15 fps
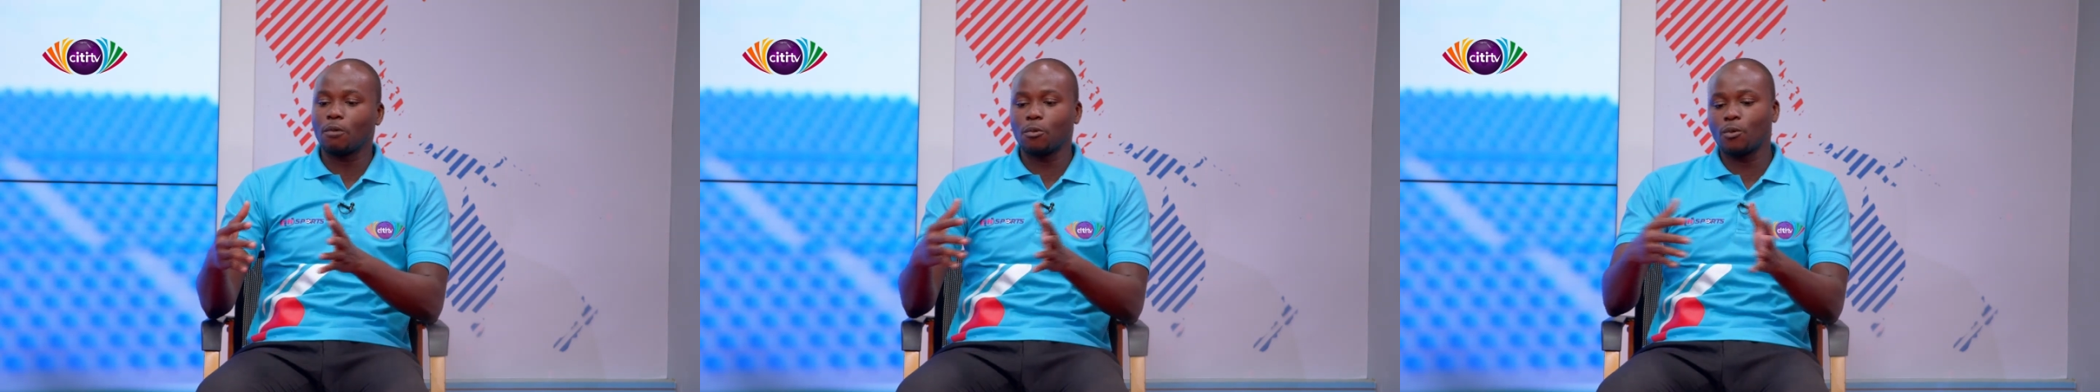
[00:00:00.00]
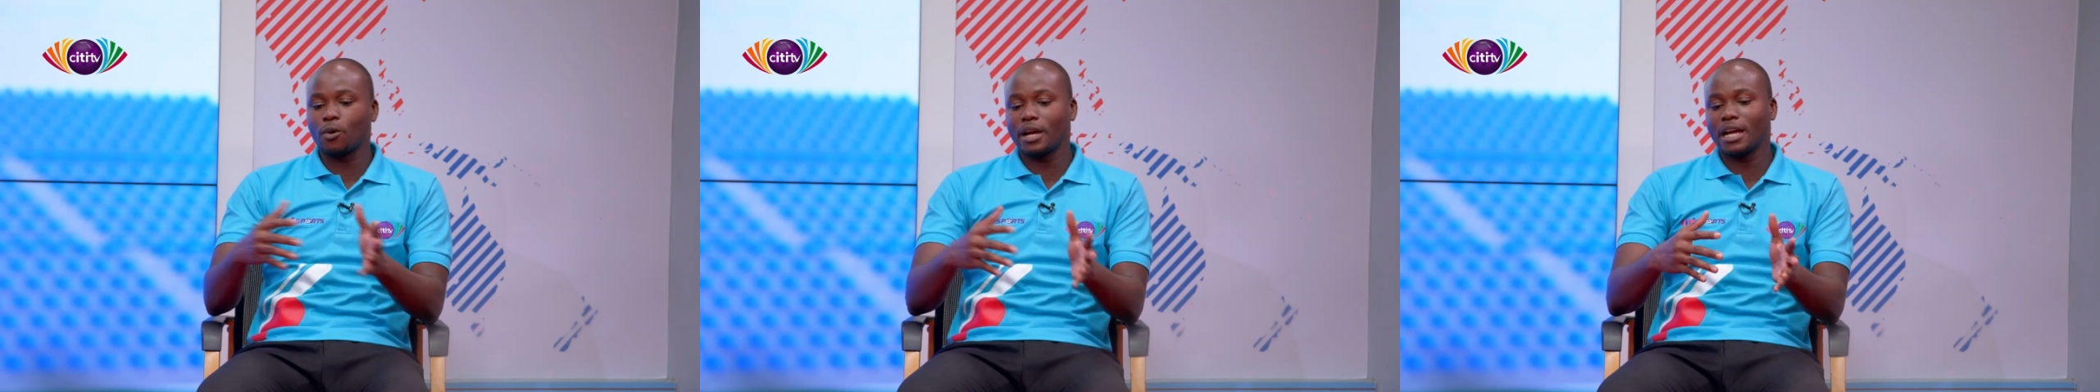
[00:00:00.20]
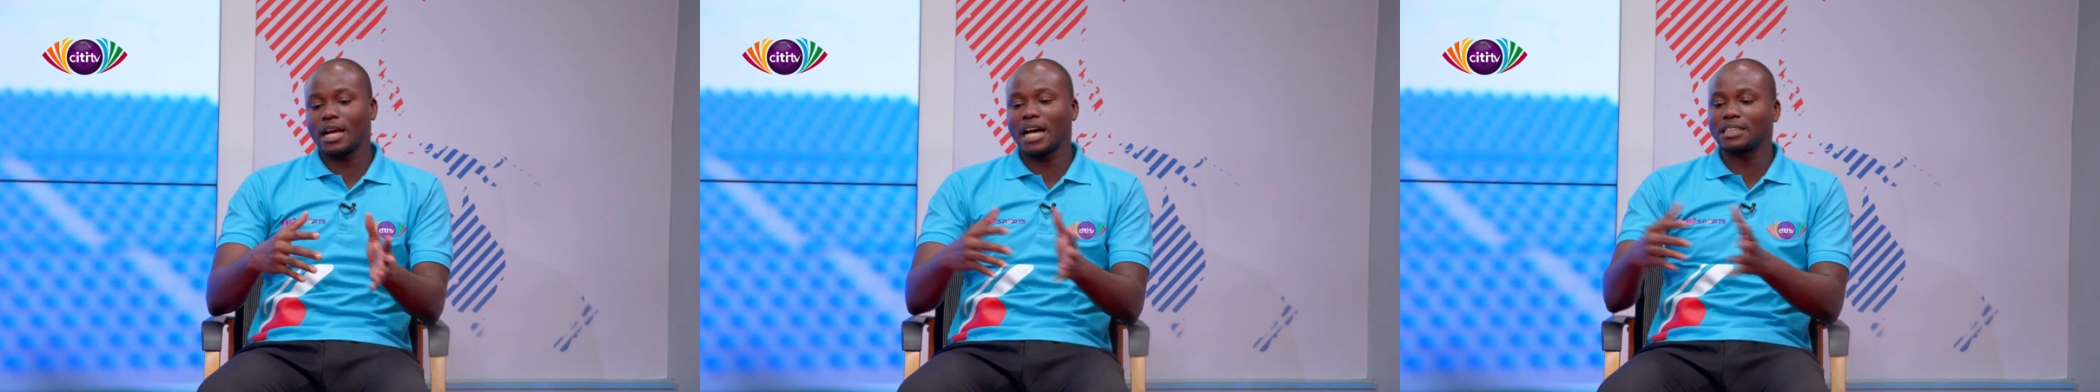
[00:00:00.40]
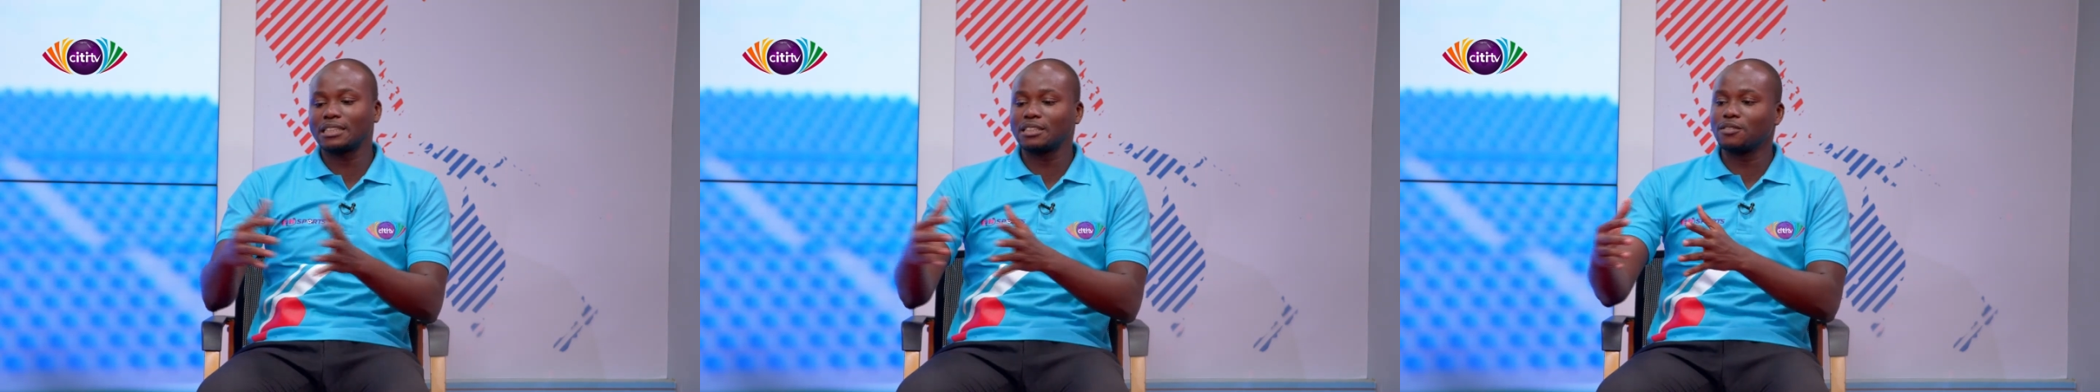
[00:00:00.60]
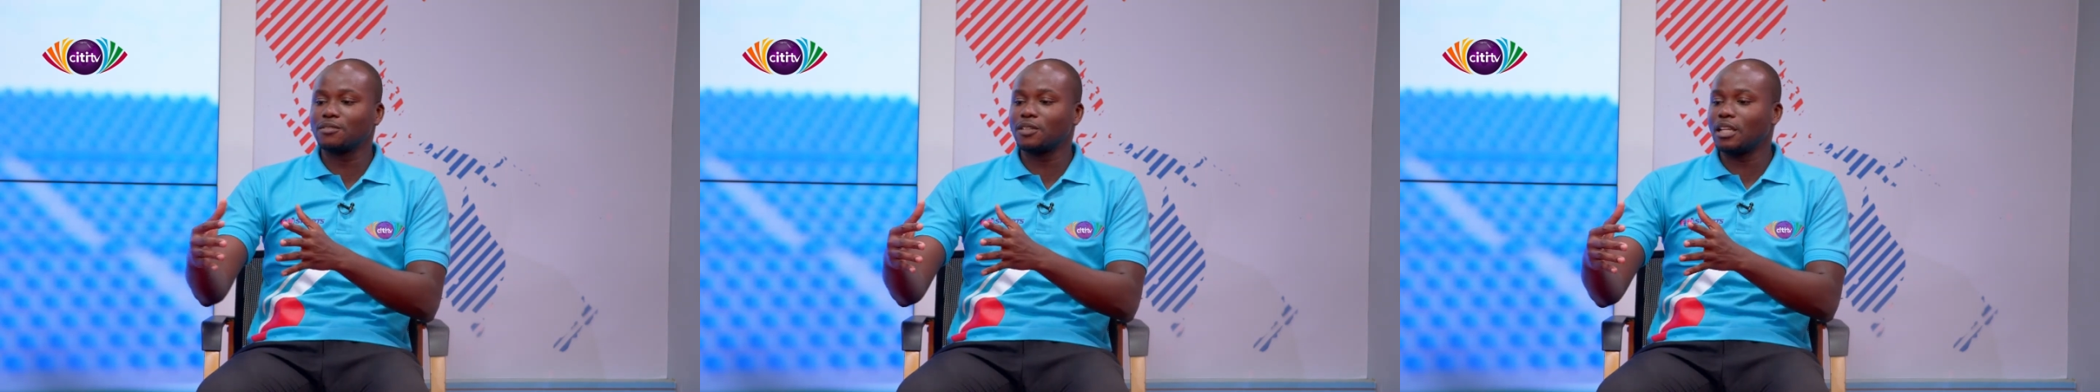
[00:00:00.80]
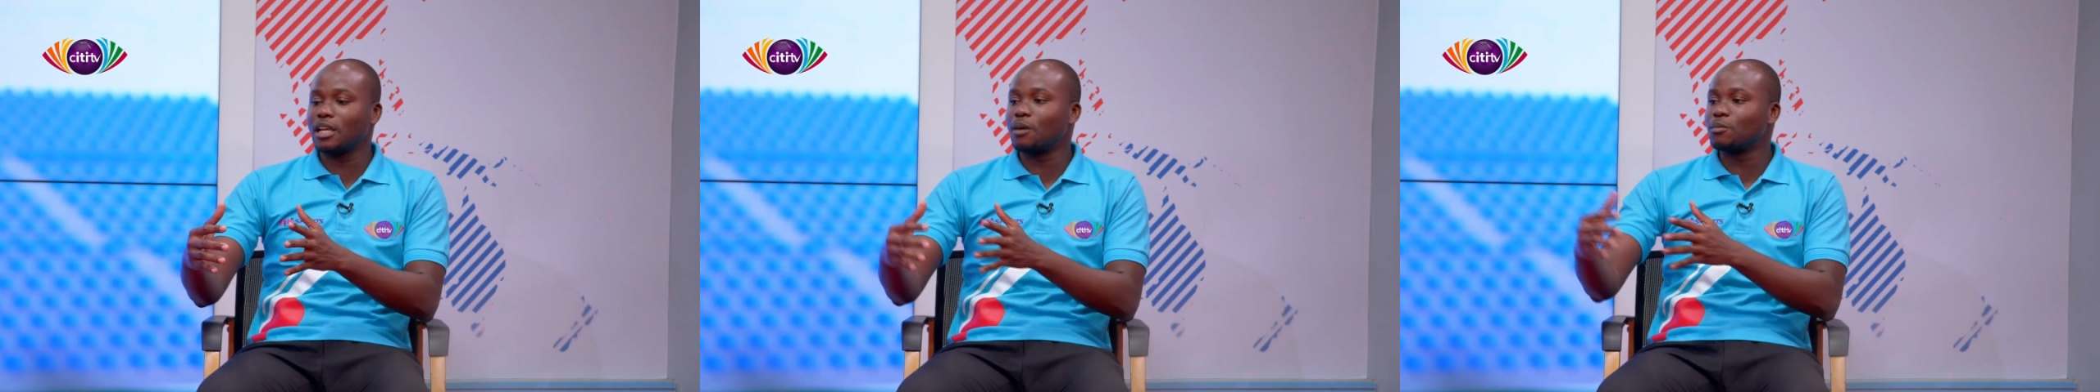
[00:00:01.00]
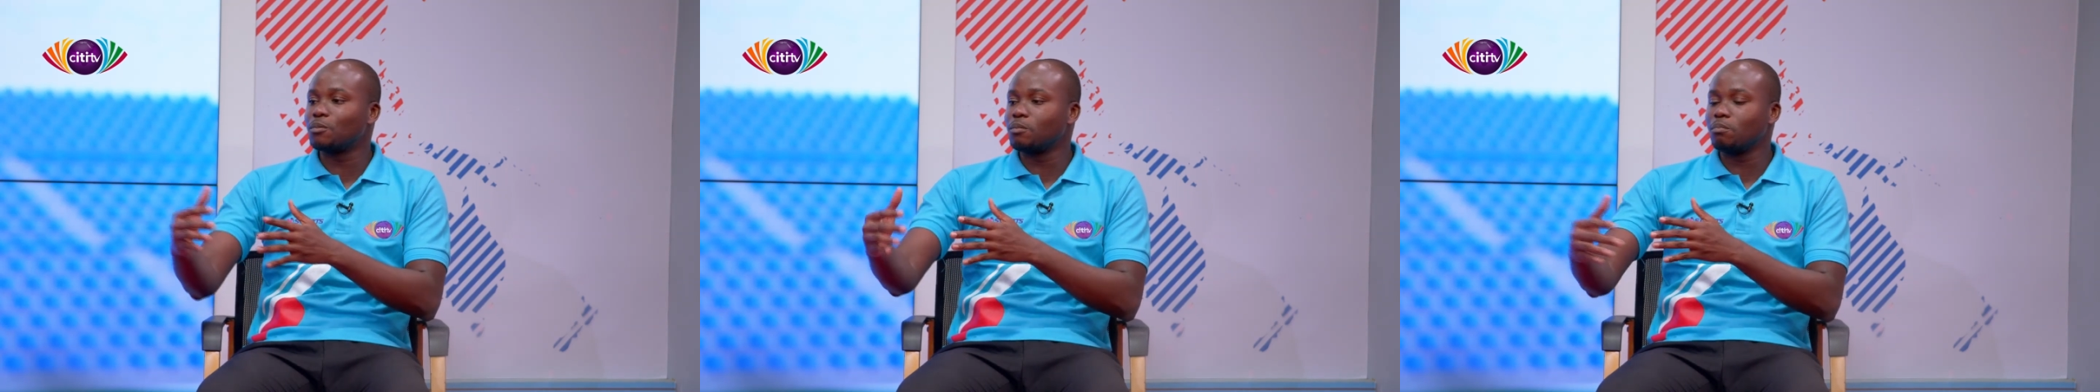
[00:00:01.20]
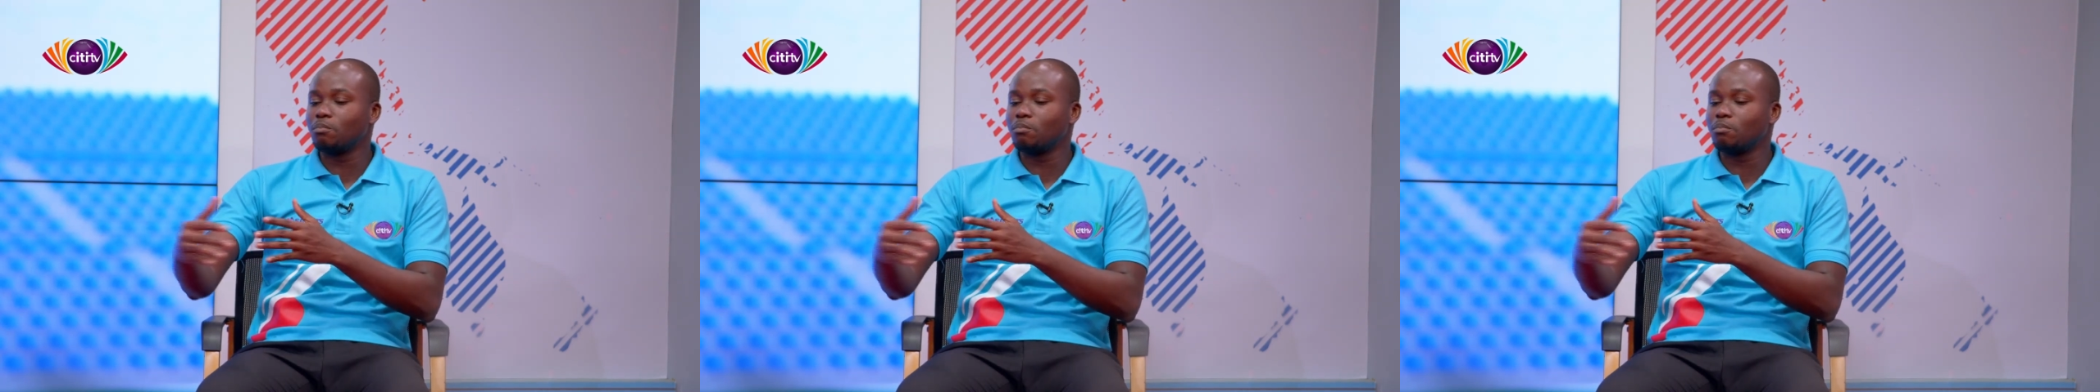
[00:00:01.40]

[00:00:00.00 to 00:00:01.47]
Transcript: where Aston Villa